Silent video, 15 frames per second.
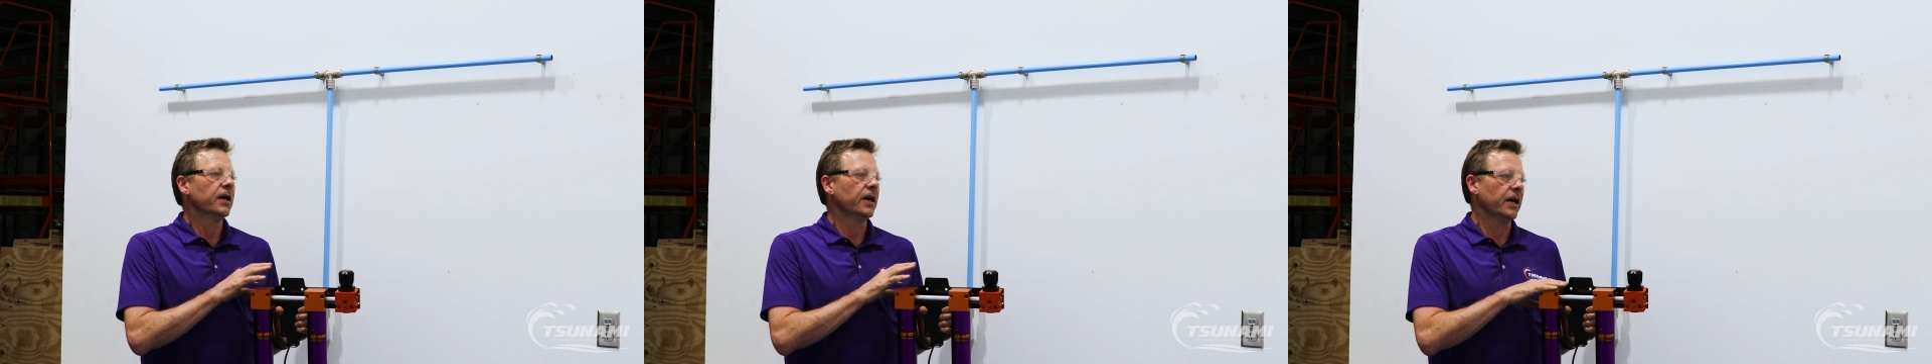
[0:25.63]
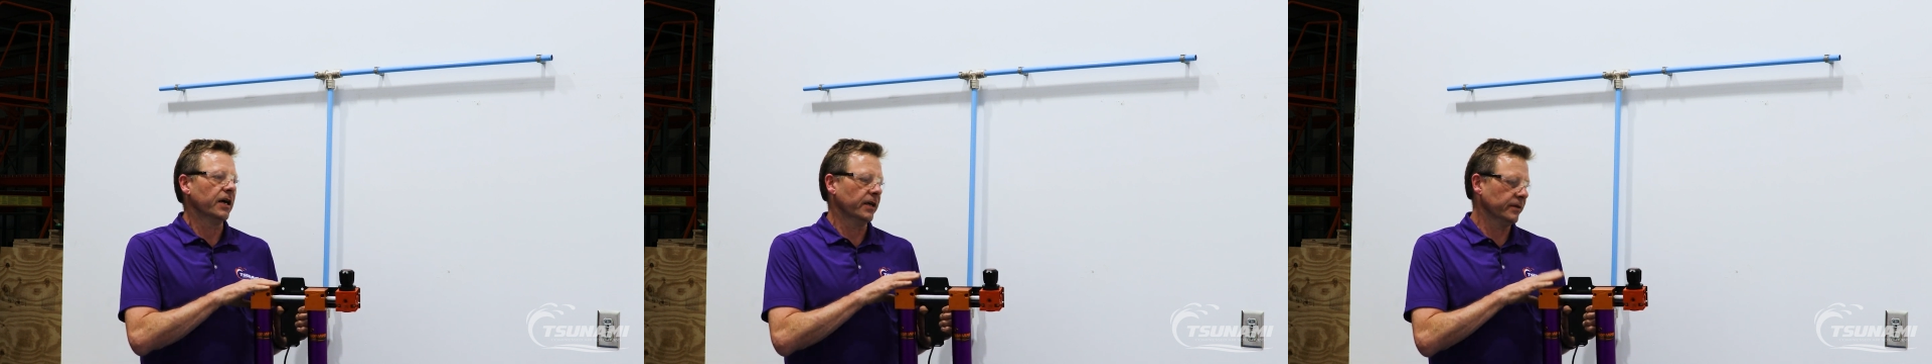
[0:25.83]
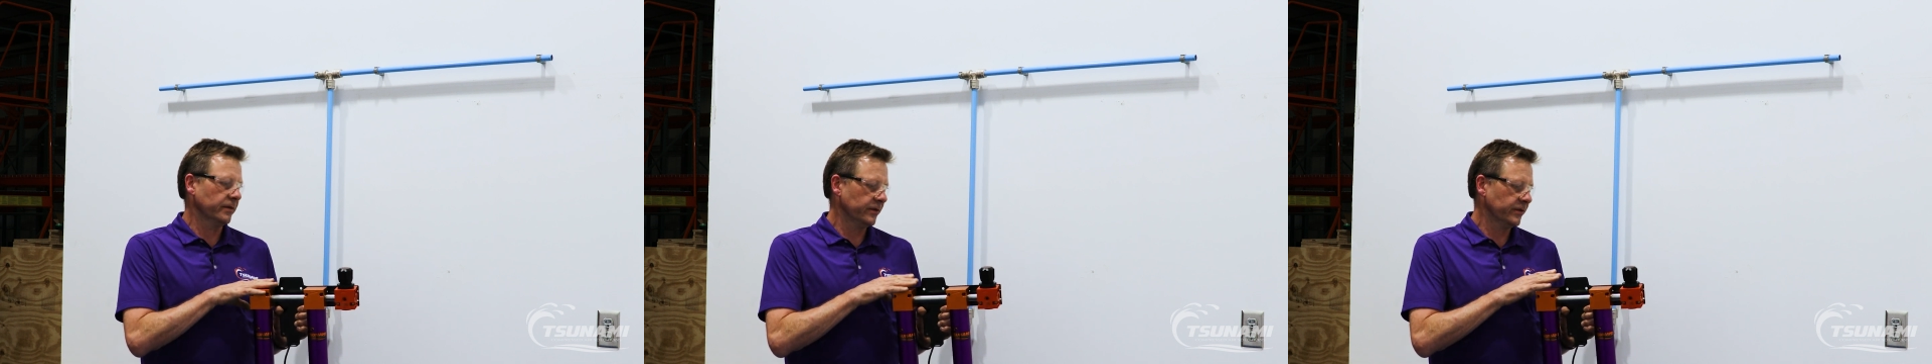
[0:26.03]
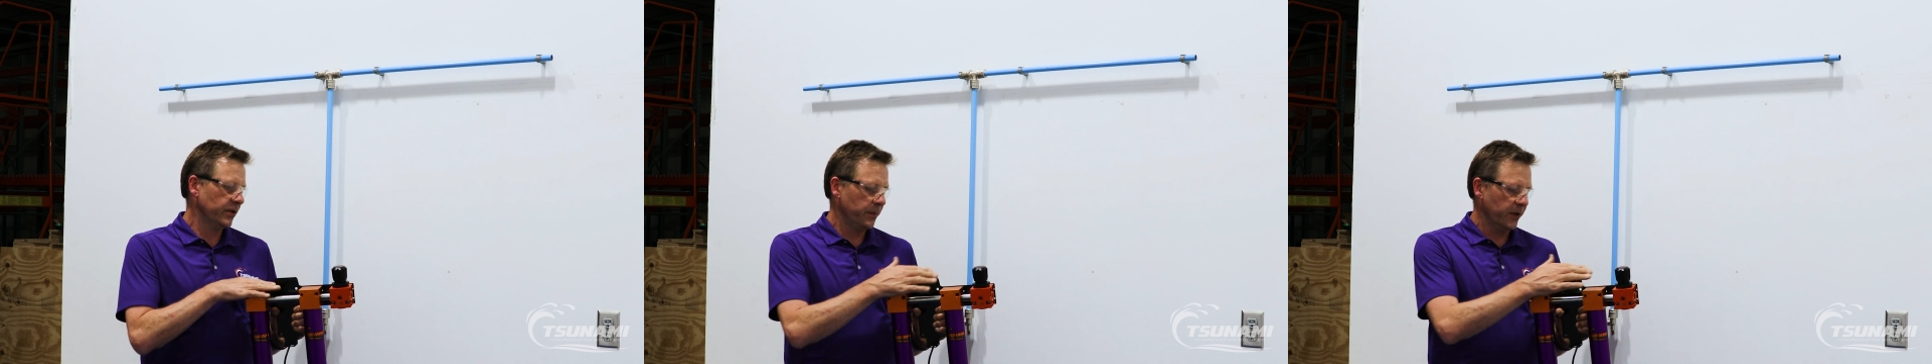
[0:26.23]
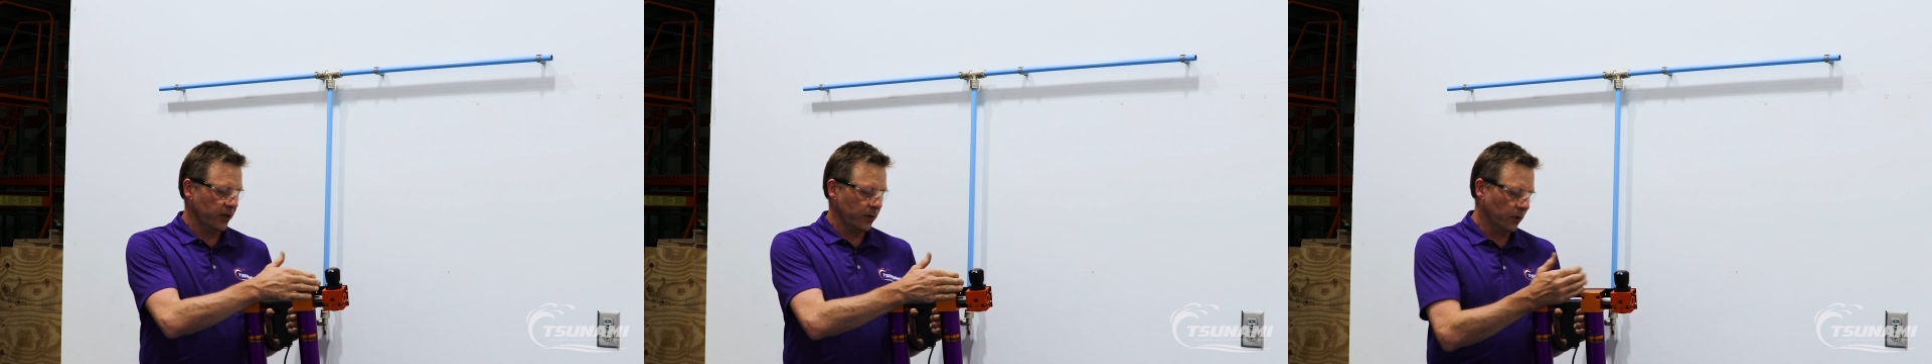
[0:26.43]
uh,
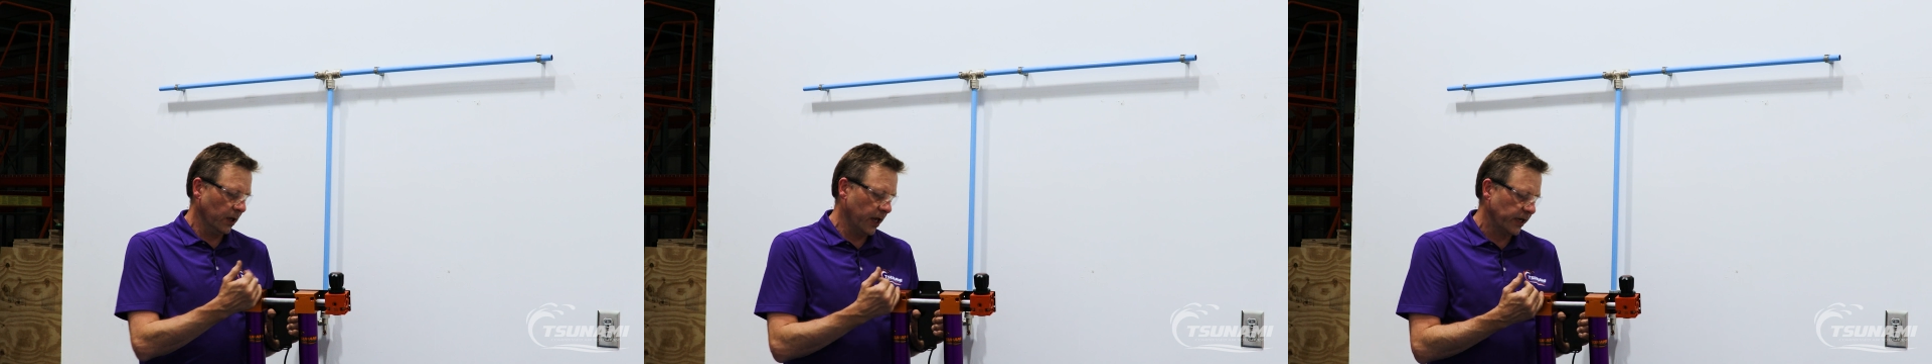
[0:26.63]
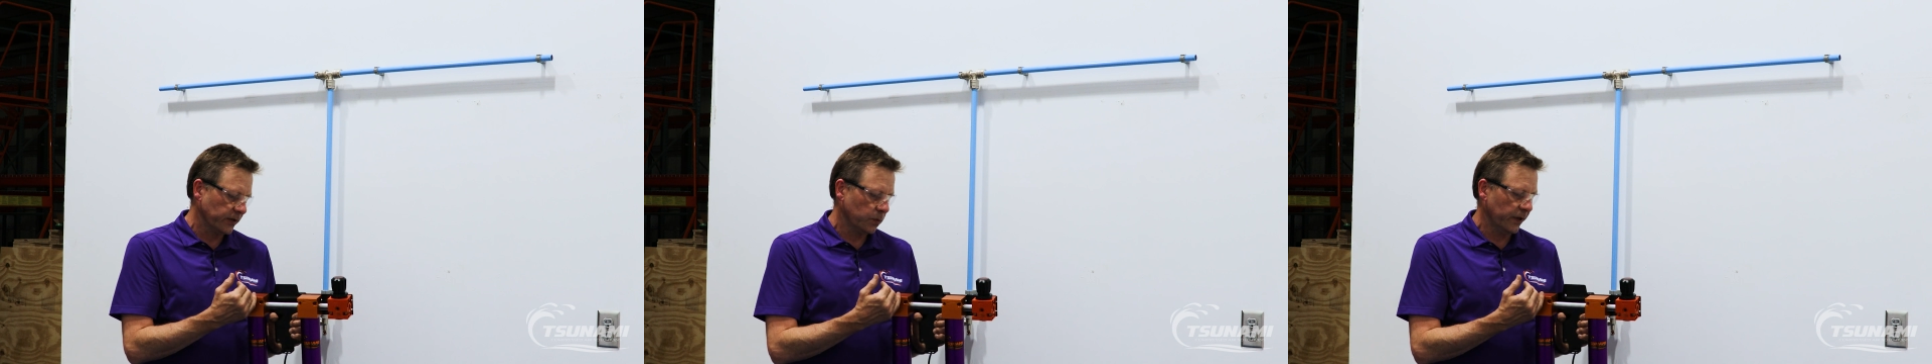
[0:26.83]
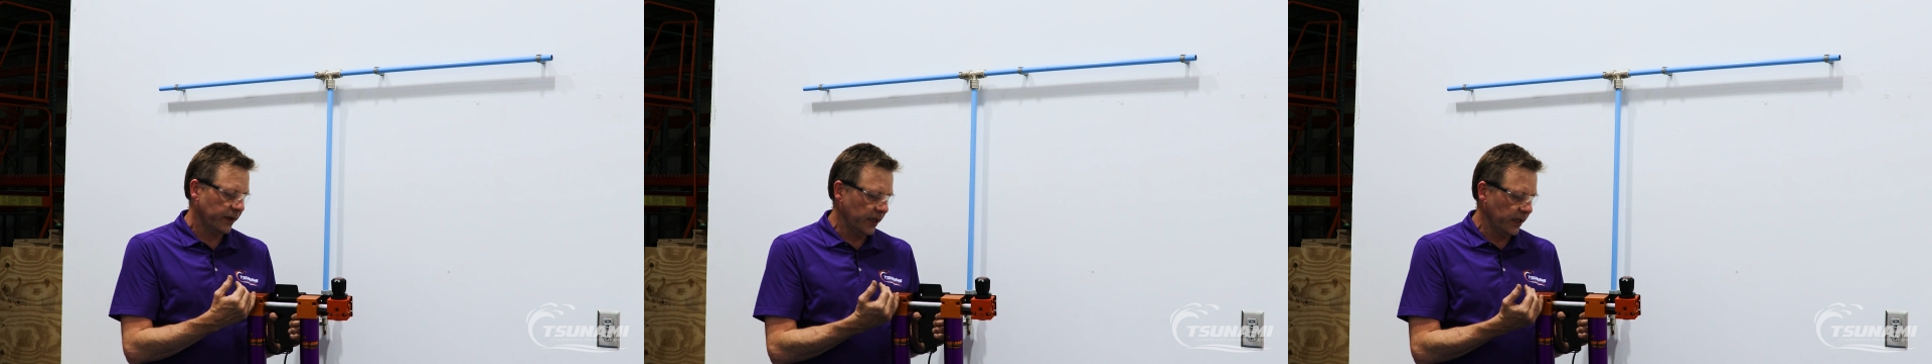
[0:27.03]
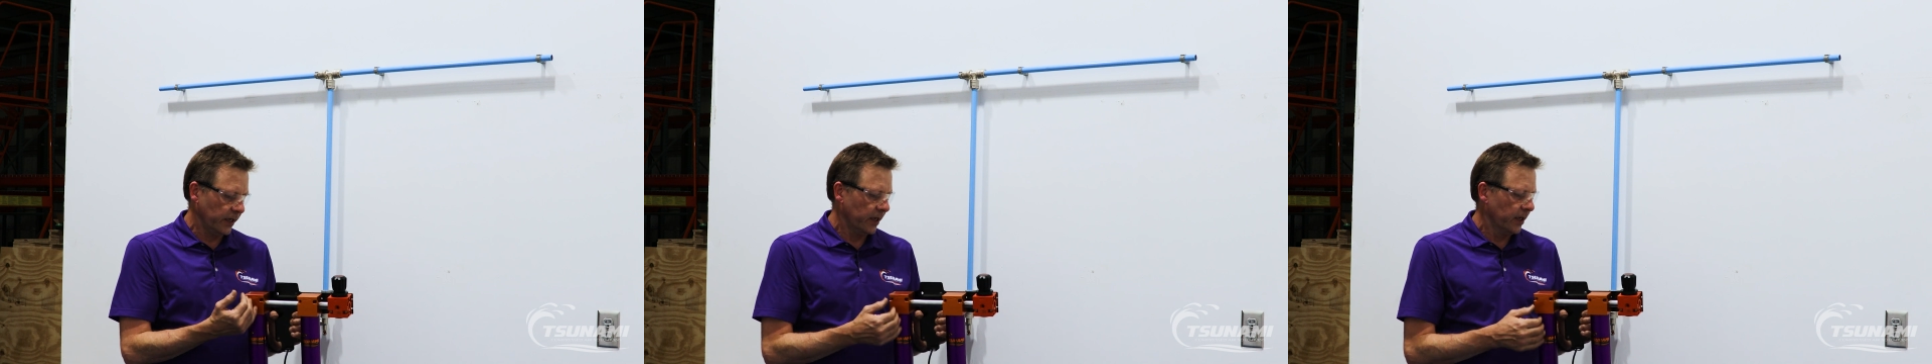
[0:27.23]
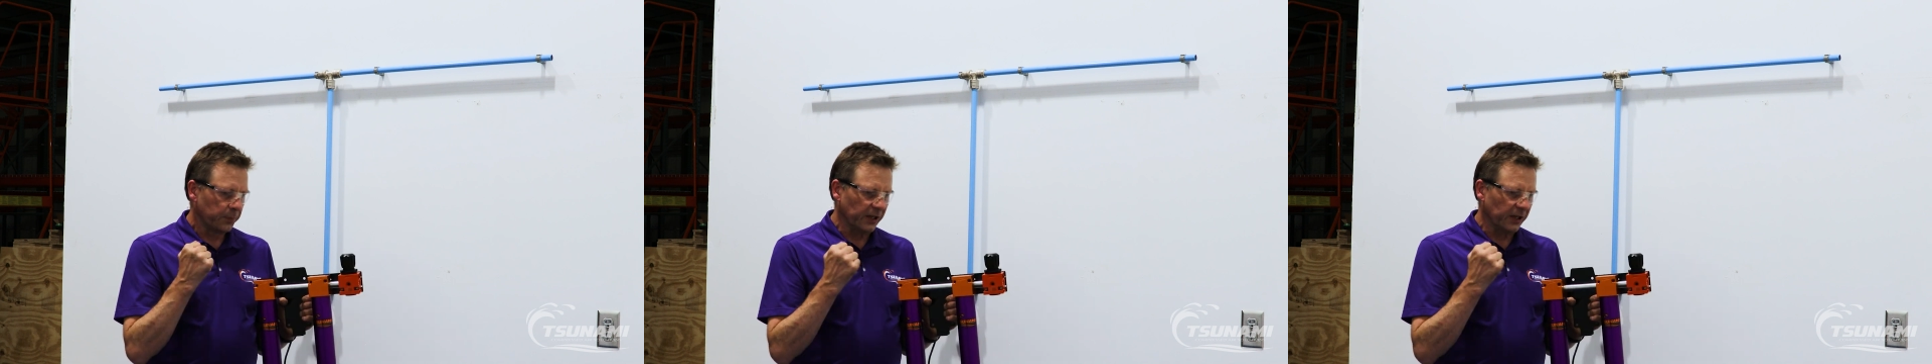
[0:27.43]
to be utilized with it.